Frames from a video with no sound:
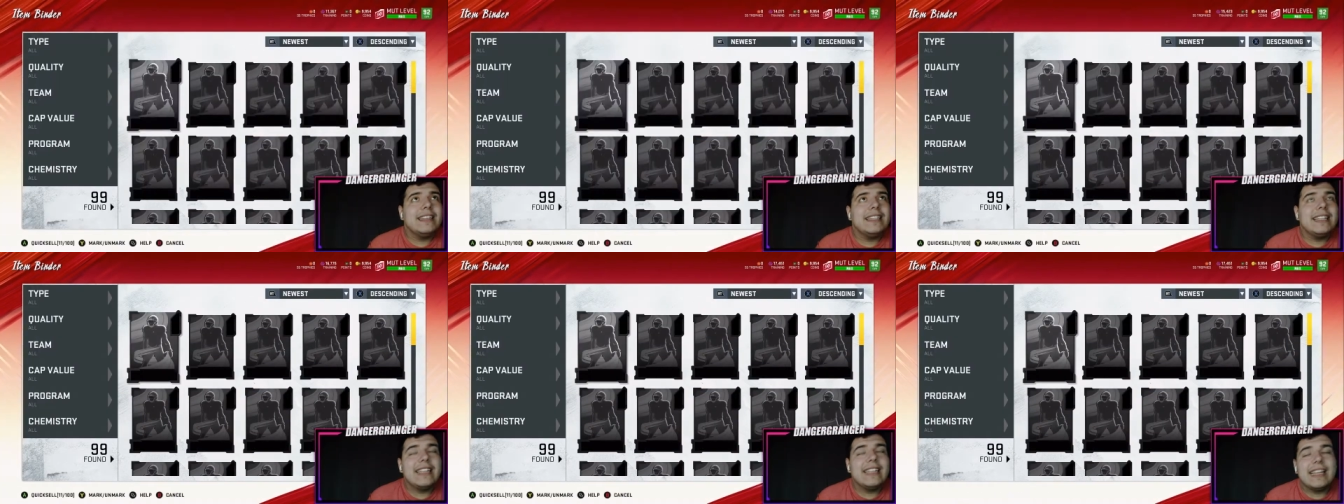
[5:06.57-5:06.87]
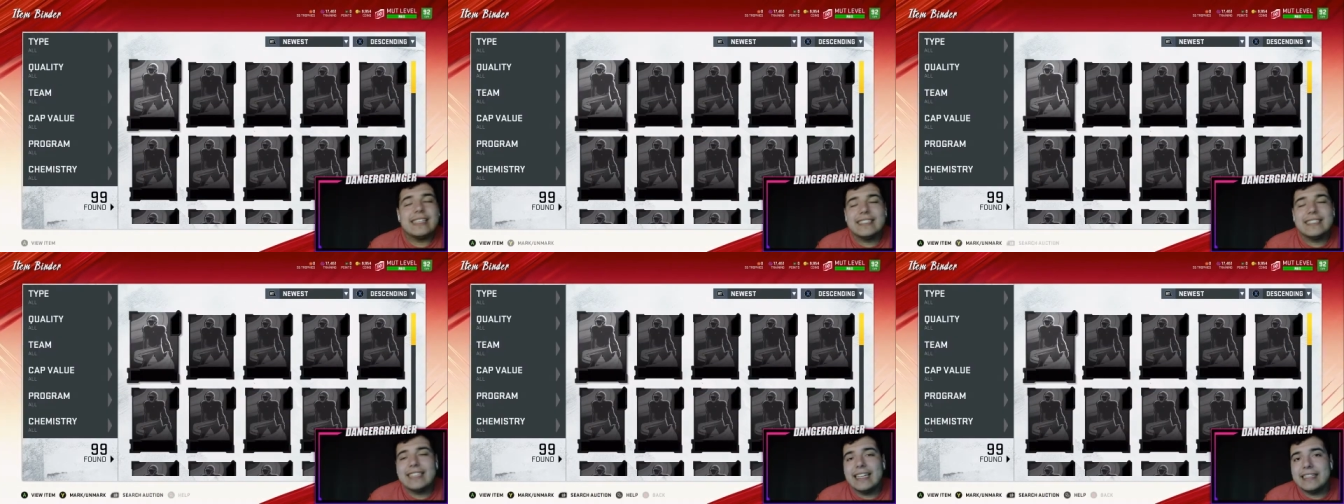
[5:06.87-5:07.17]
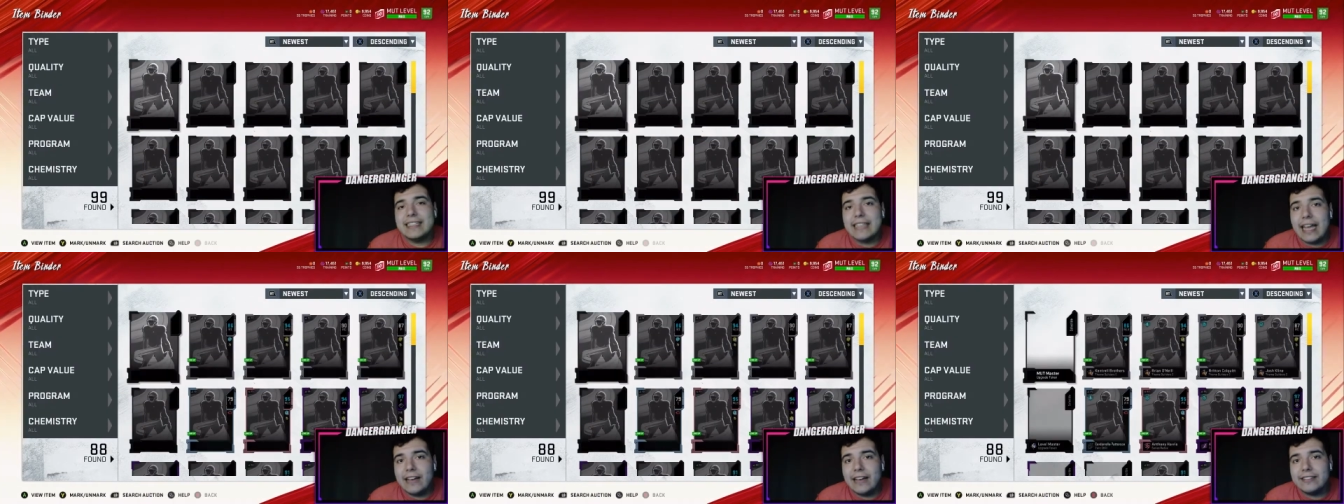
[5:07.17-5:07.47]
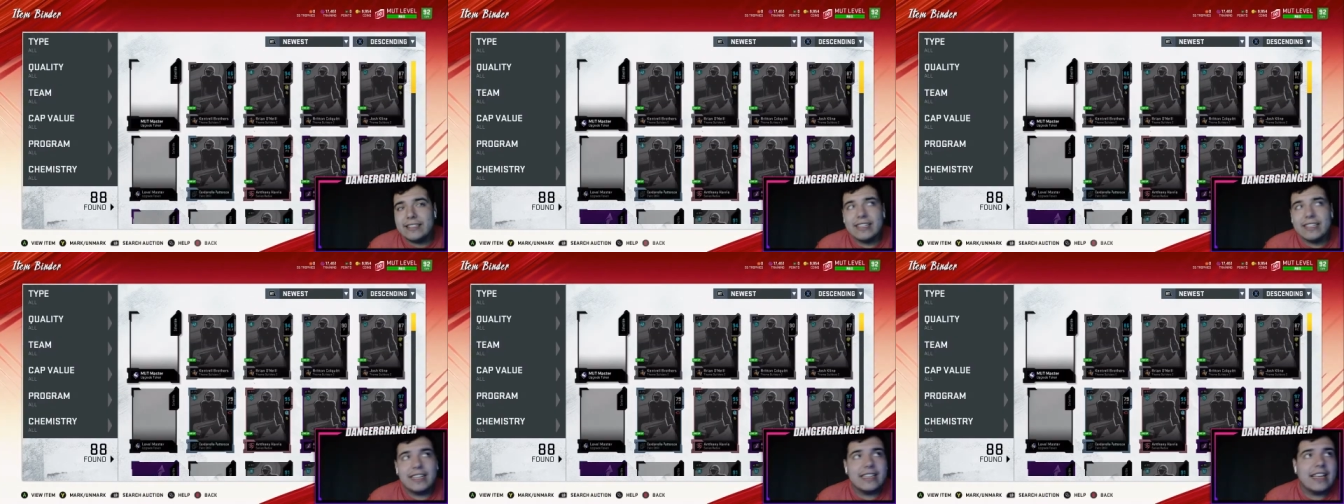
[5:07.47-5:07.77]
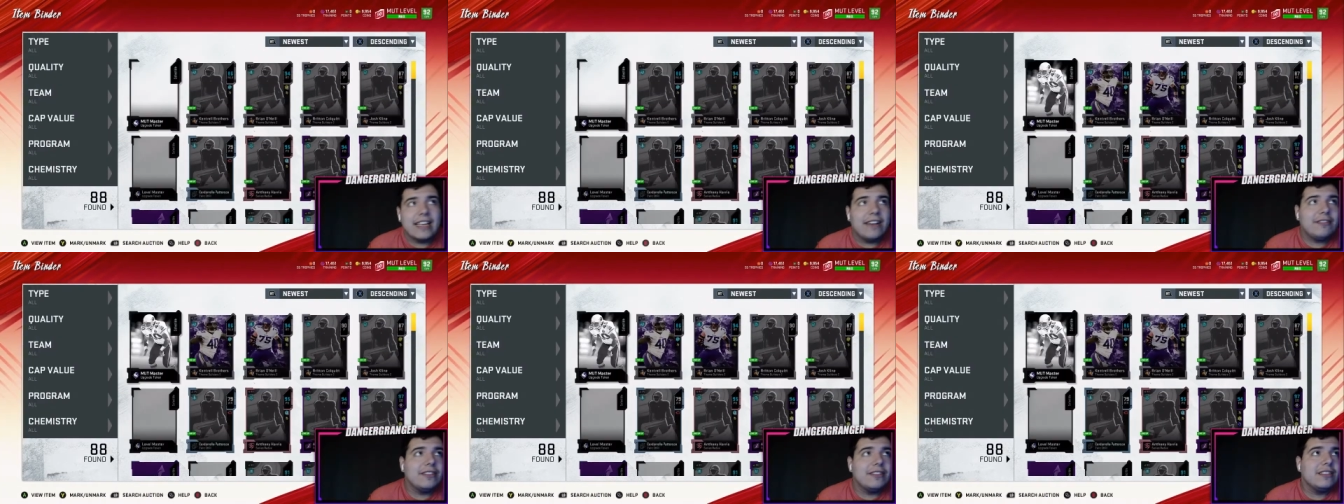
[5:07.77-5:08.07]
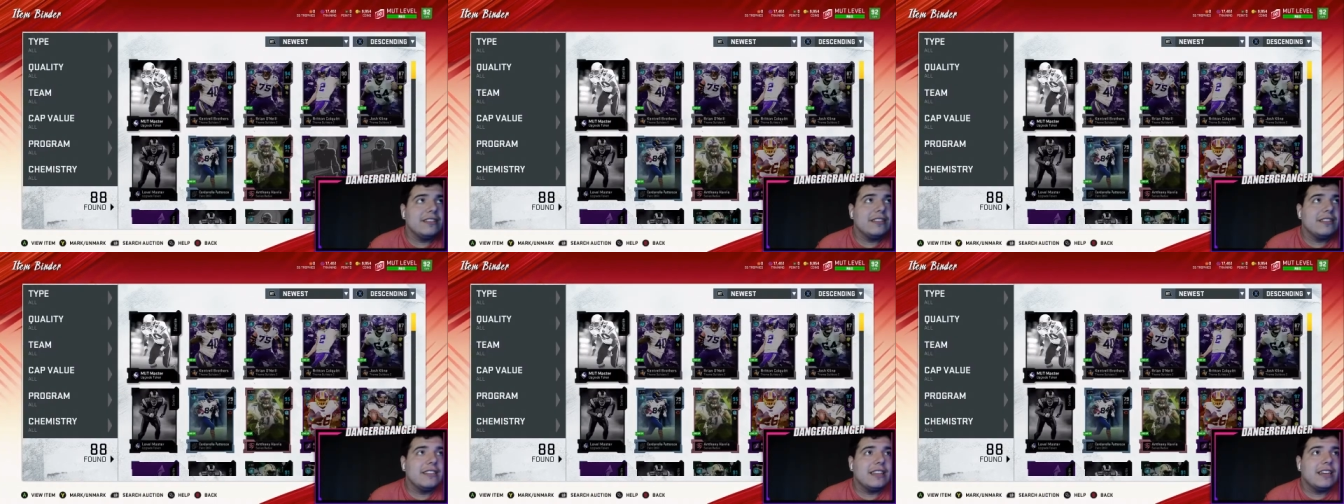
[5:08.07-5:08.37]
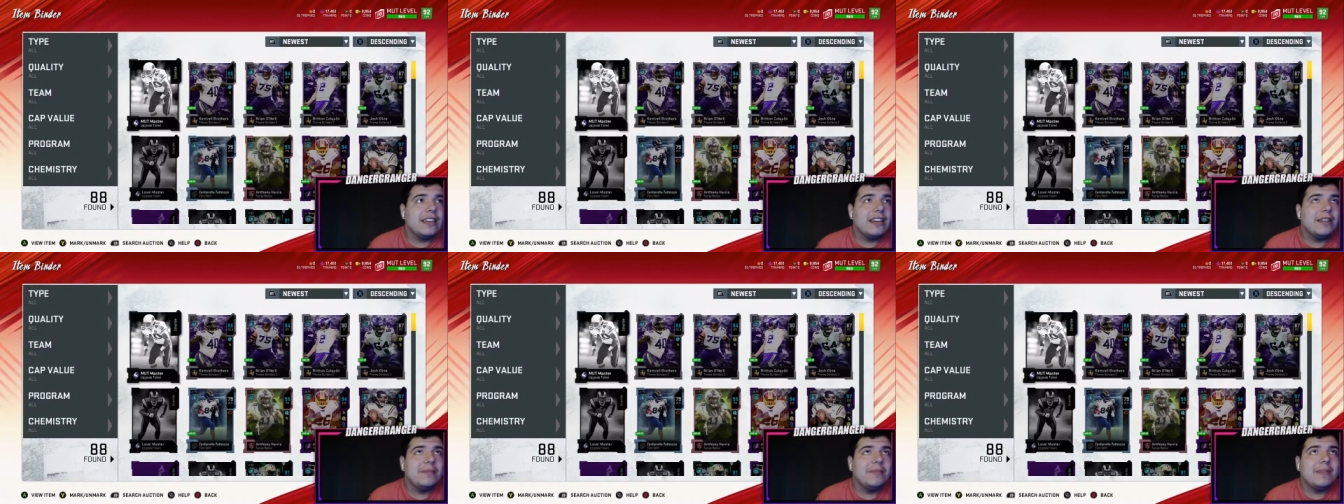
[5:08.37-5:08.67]
lost 10,000 on that one,
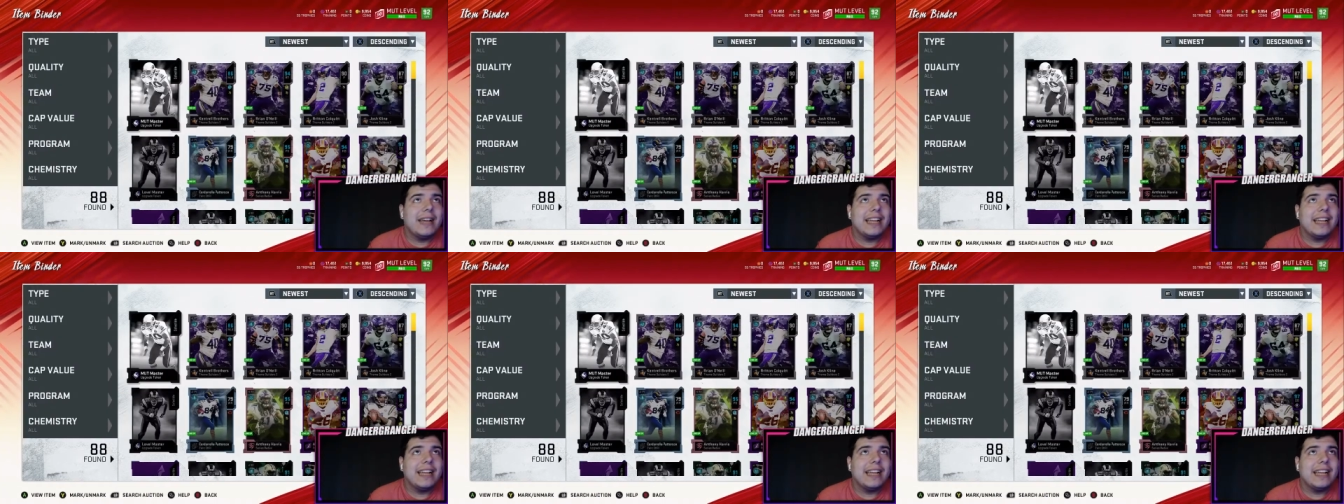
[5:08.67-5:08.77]
um, but I